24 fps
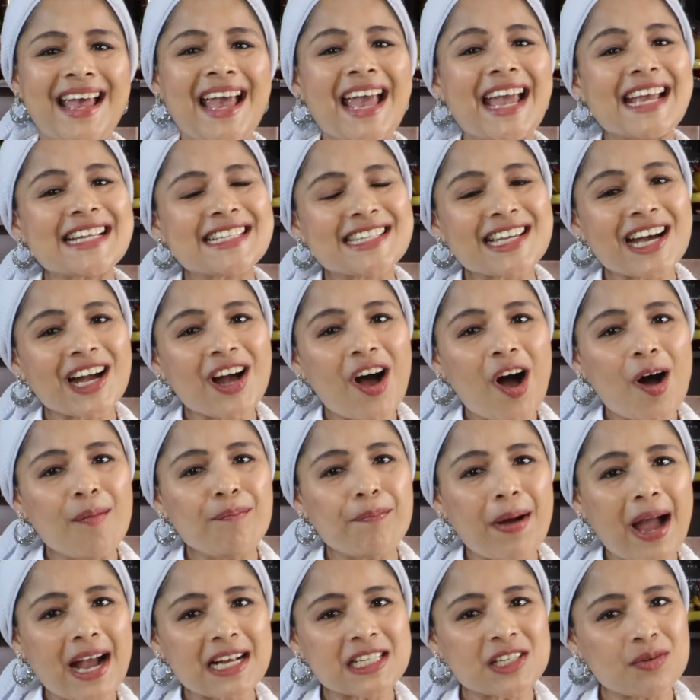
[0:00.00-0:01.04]
It's a
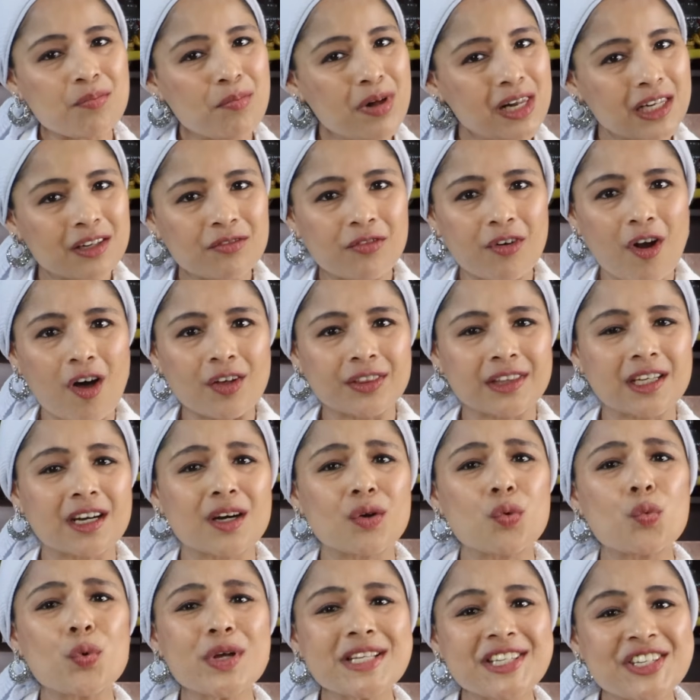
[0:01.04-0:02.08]
compact milk frother
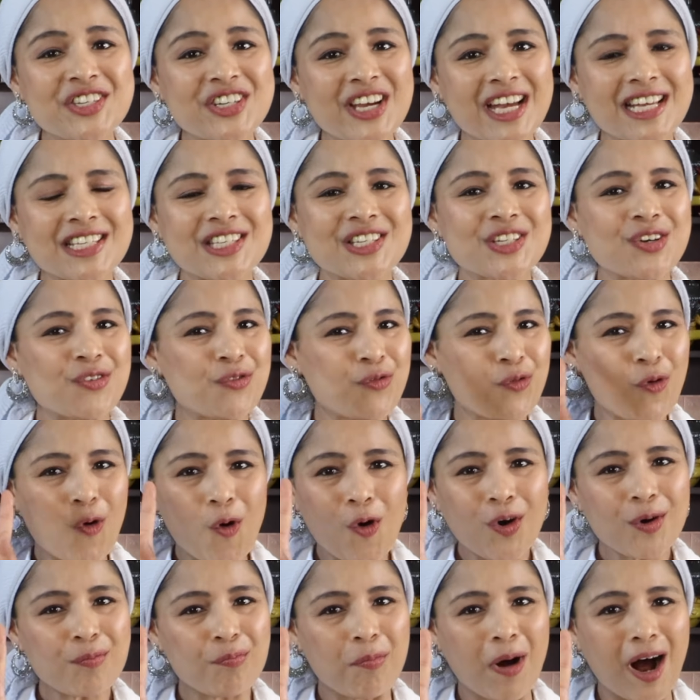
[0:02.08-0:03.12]
with just
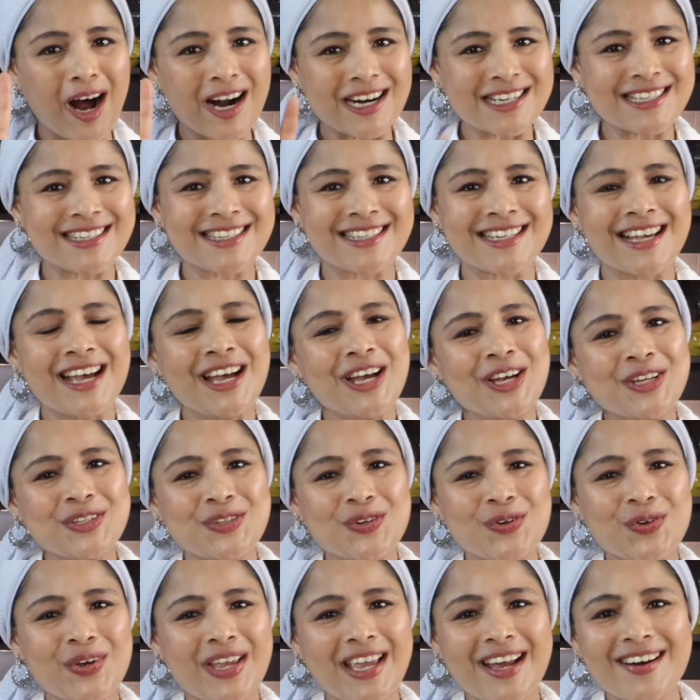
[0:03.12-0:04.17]
4 parts.
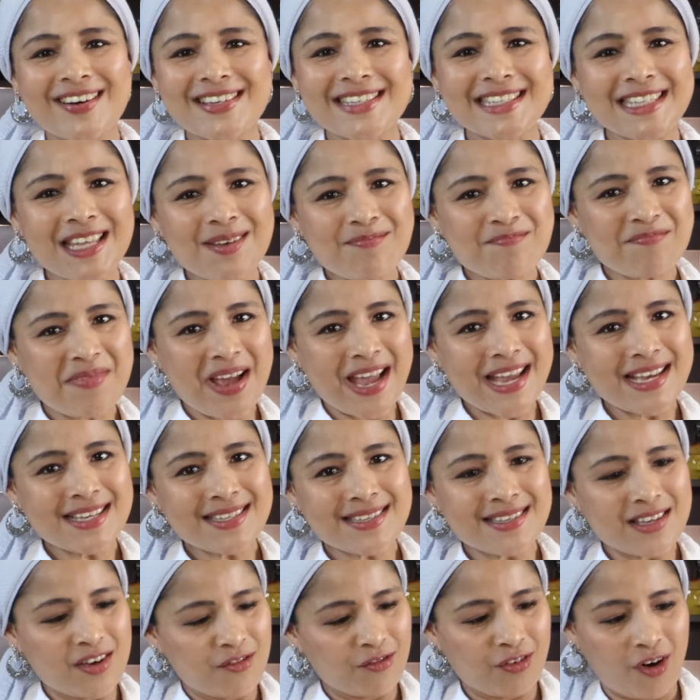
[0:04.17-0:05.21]
So here is the
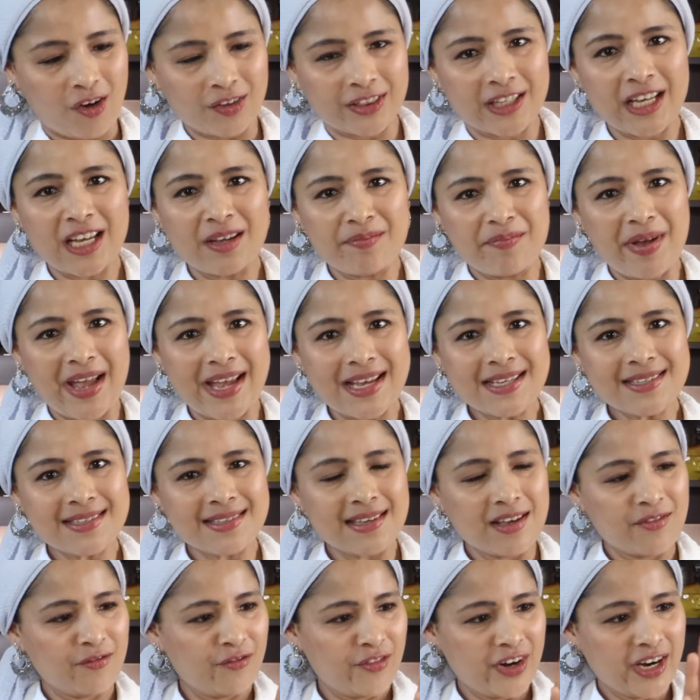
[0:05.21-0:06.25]
base, frothing
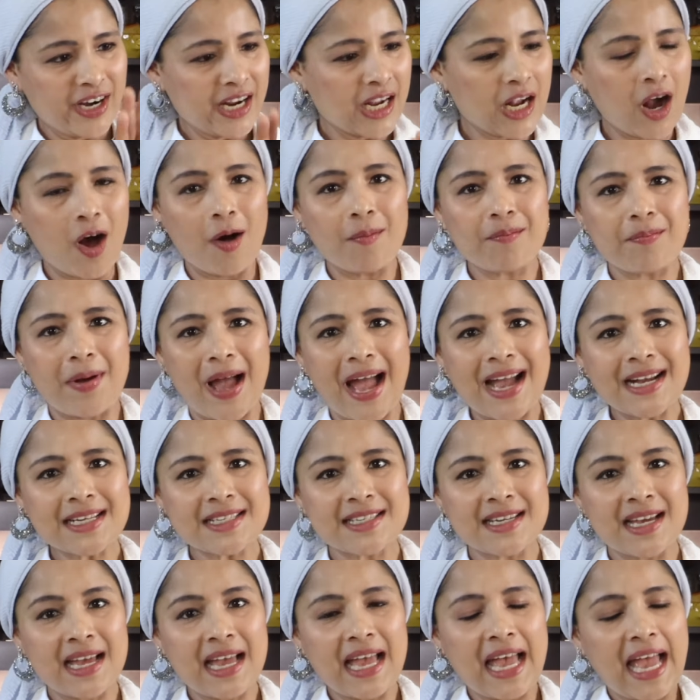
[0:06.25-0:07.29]
base, very
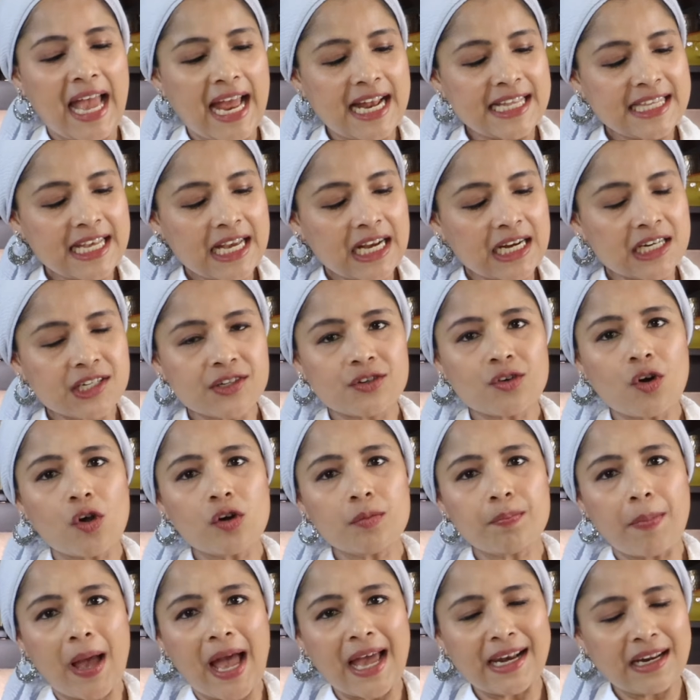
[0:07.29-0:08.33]
compact, and the
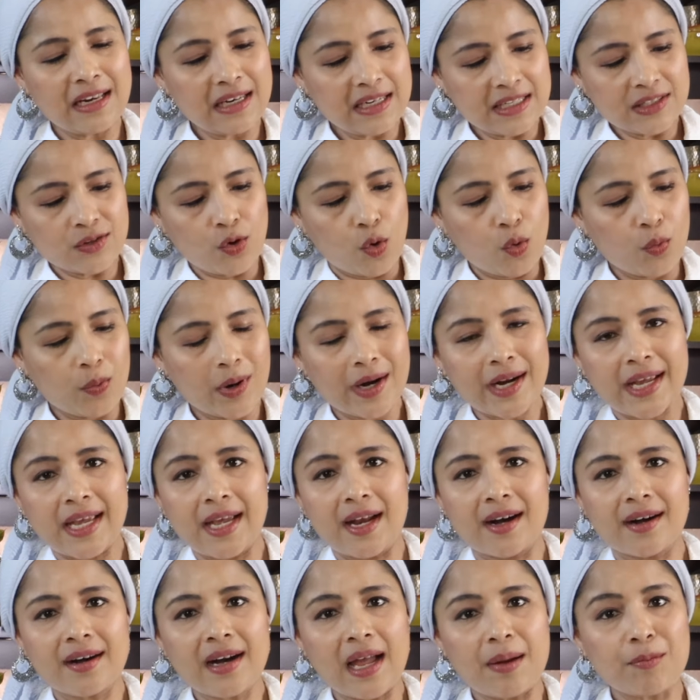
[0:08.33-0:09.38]
control panel is over
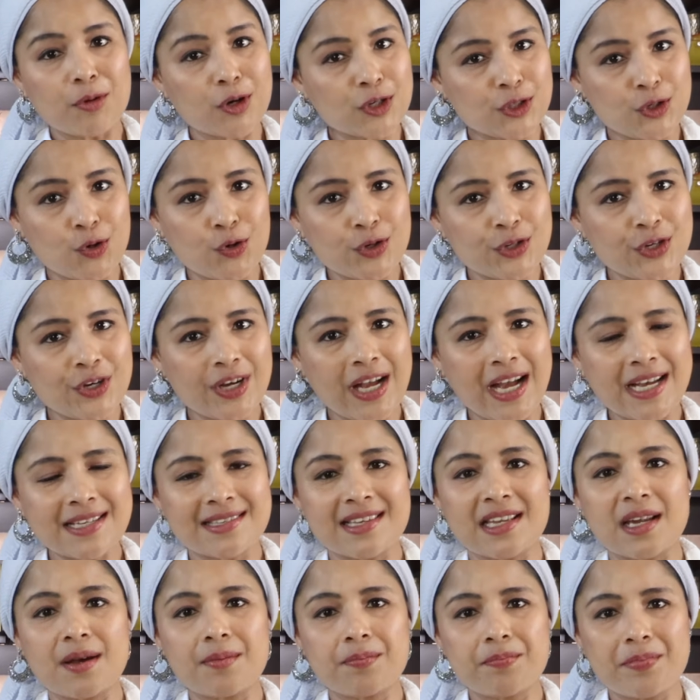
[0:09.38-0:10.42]
here. I'm going to show it to you guys
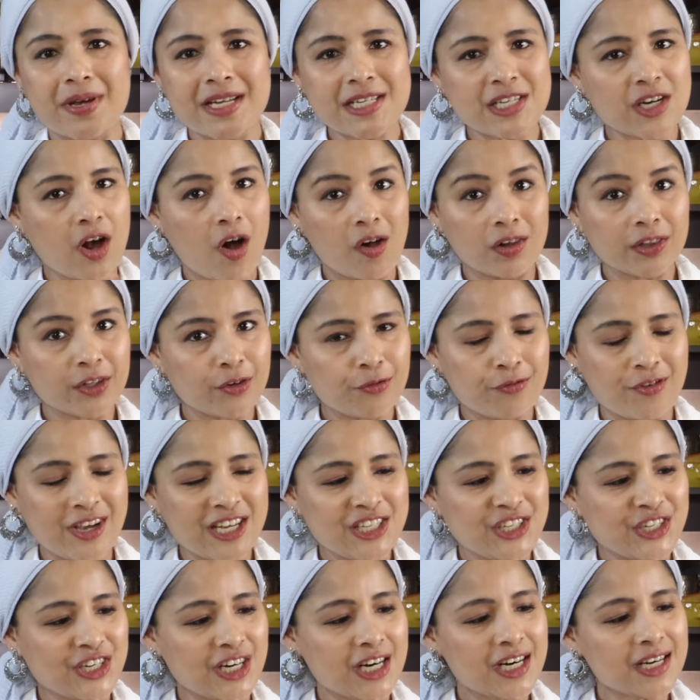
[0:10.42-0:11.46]
in a bit, all the
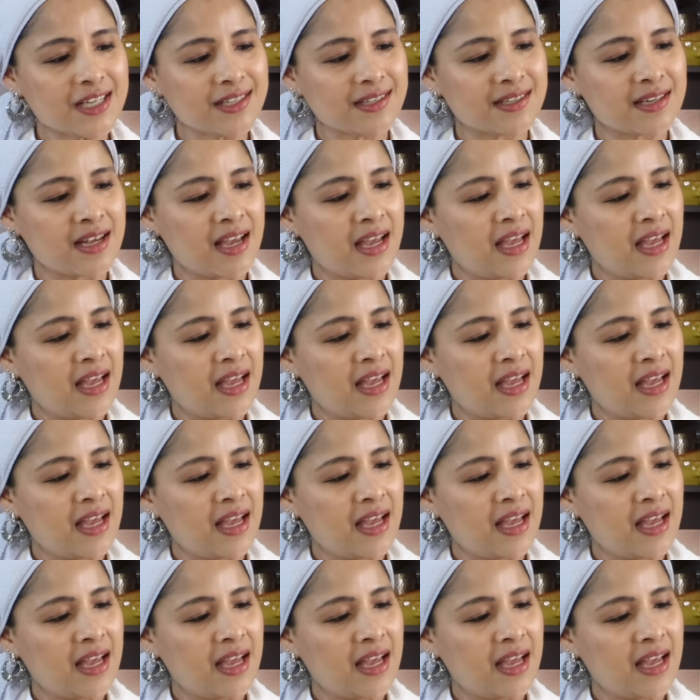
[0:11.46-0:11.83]
features.